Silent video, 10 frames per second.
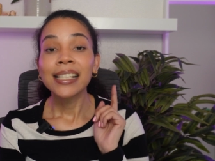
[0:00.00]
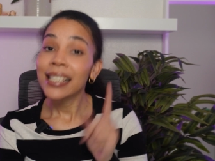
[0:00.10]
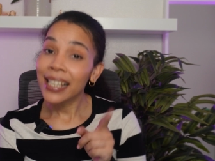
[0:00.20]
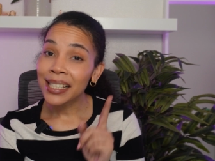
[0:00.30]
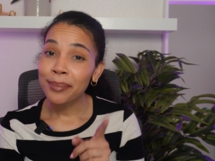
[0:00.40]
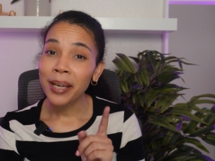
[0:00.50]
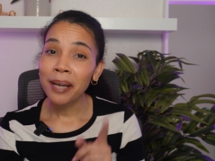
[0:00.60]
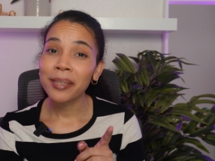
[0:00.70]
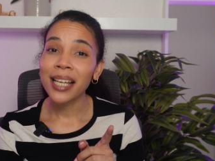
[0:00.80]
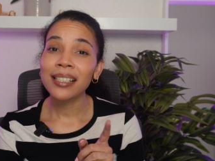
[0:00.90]

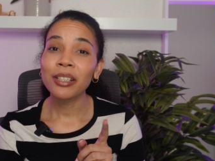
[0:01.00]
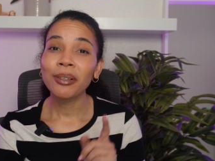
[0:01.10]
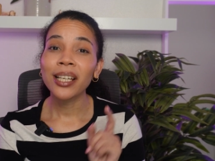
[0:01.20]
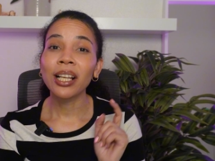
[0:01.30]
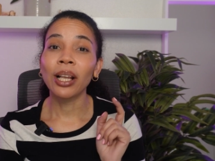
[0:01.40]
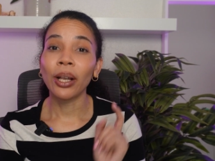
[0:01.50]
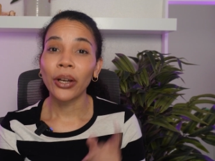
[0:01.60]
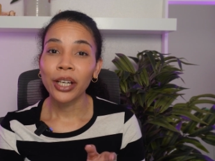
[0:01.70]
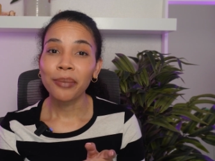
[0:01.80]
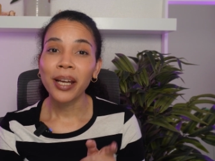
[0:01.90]
CSPM doesn't only
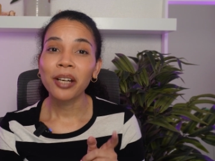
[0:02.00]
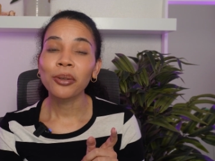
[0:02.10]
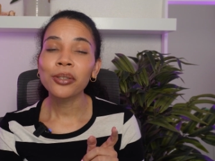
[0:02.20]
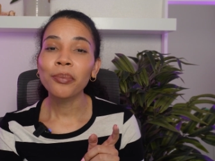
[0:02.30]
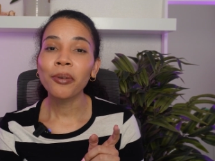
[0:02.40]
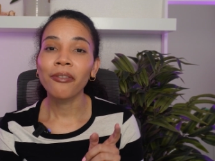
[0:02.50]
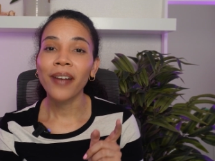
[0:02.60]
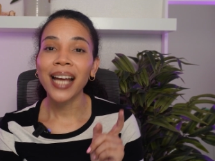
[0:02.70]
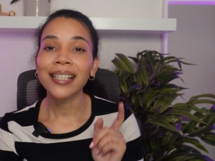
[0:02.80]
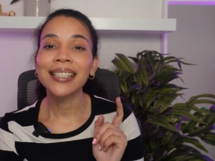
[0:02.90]
alert, but it also
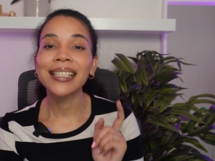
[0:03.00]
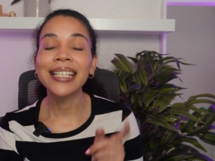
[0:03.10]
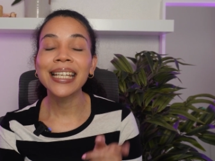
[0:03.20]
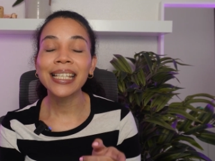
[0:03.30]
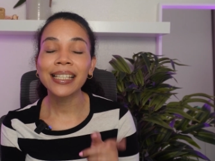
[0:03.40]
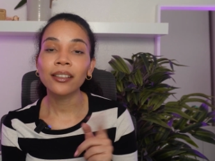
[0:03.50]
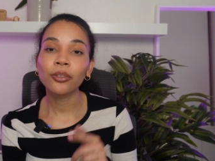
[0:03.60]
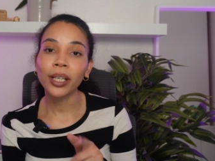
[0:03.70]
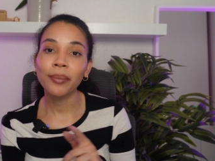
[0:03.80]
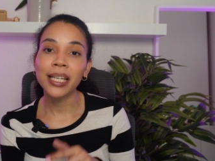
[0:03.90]
provides
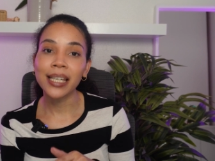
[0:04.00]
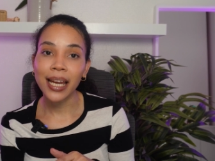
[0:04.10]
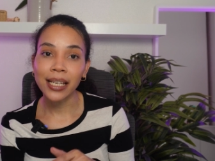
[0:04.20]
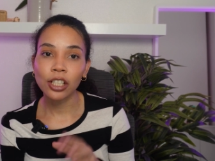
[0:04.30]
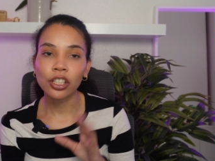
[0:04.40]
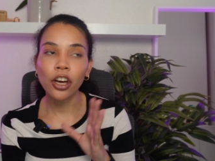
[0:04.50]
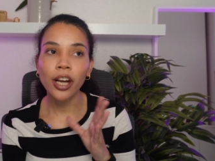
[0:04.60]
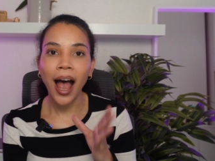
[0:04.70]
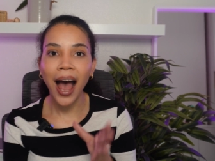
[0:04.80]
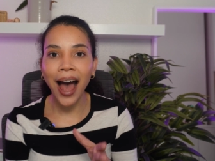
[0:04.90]
detailed recommendations
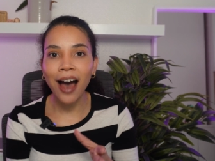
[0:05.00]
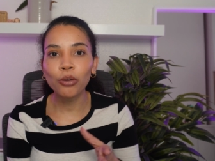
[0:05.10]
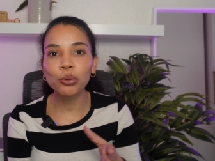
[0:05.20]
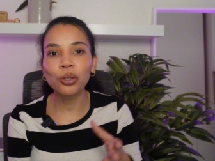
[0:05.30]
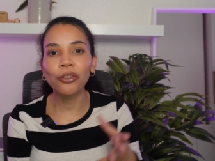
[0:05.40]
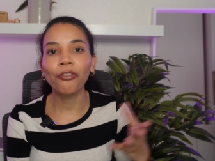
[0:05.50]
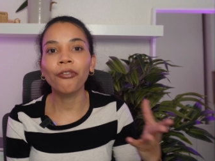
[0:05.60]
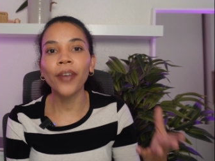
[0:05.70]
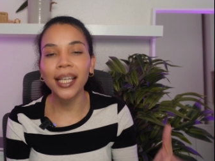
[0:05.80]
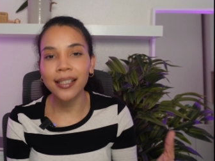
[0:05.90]
on how to
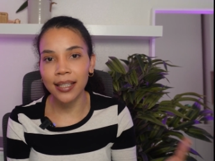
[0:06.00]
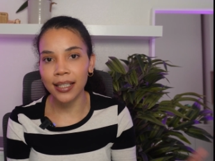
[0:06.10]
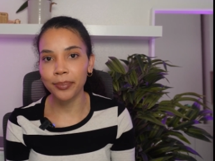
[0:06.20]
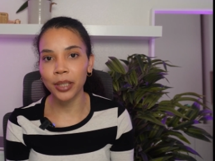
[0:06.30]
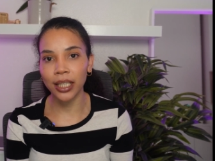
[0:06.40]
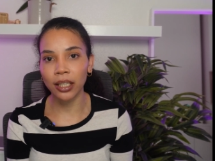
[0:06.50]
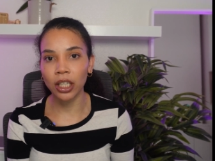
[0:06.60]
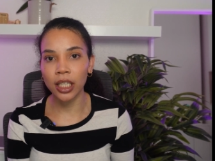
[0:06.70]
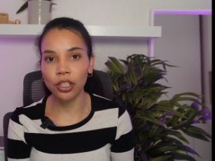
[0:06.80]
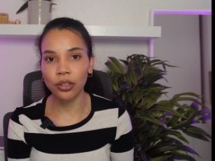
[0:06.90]
fix these
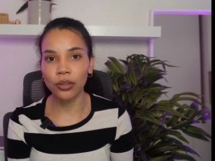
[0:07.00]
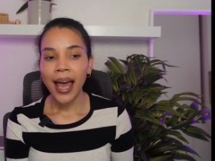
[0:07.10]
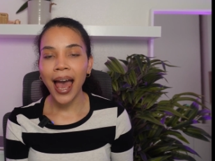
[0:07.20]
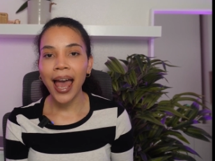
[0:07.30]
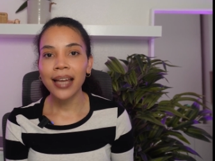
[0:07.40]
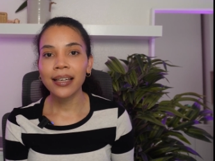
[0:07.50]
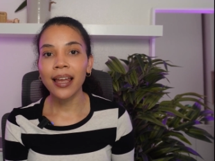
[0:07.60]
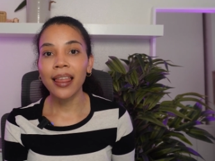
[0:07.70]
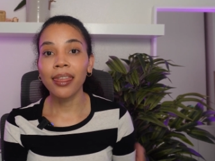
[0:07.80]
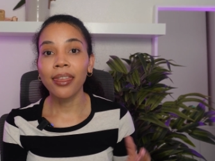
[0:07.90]
particular issues.
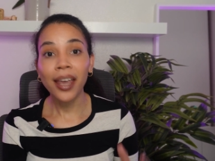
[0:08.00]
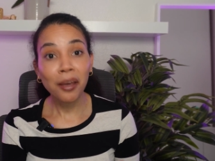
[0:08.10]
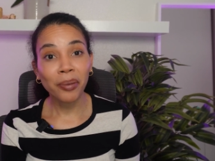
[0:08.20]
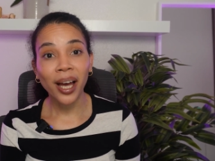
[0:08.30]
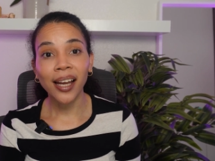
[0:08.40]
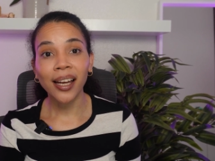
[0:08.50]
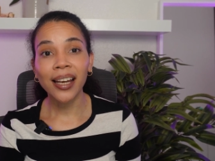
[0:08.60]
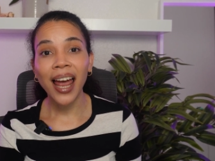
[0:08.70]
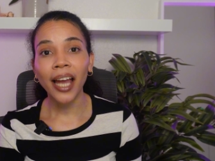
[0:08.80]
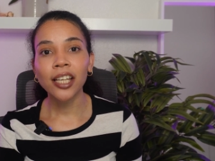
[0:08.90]
And thereby,
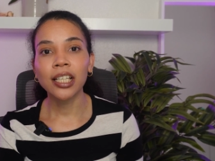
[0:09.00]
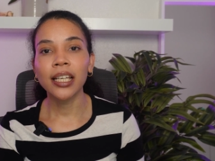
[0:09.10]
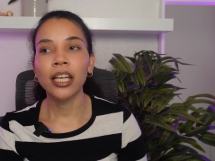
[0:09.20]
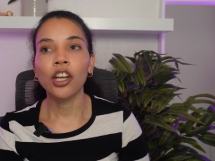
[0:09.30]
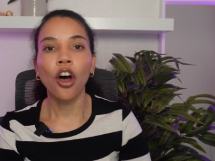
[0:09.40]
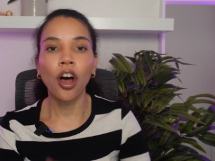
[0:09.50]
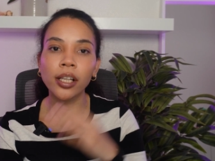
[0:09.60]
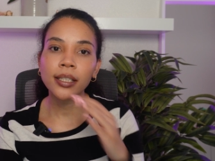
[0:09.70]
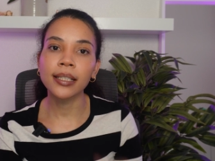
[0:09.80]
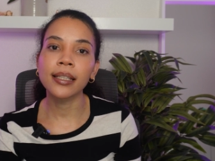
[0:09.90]
it actually
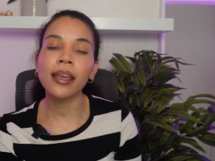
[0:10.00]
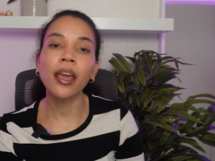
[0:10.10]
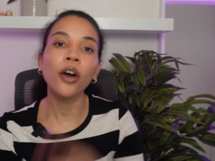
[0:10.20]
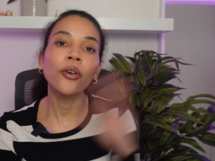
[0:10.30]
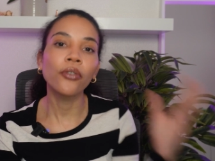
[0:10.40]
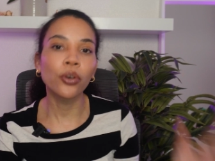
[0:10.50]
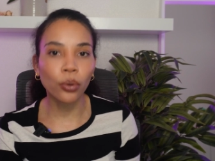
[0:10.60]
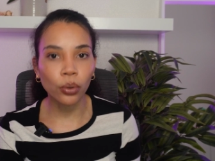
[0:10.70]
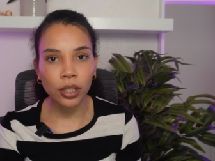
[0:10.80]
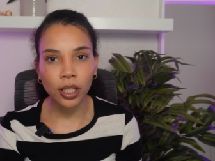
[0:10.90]
enhances the
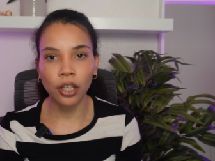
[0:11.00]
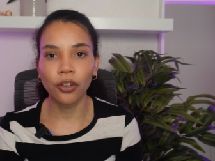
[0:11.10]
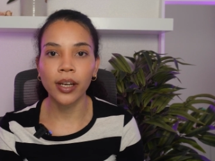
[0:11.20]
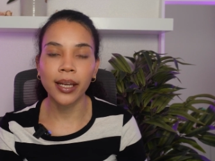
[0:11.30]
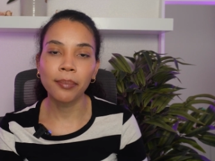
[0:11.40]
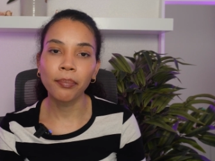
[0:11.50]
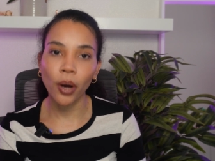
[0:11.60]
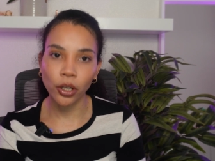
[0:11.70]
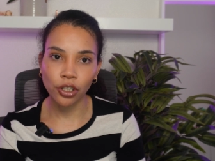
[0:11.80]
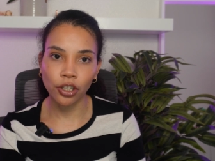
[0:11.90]
overall security
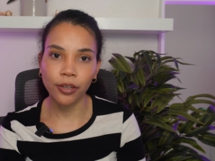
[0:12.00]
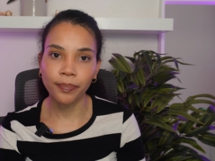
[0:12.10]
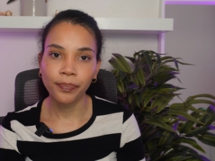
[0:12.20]
posture.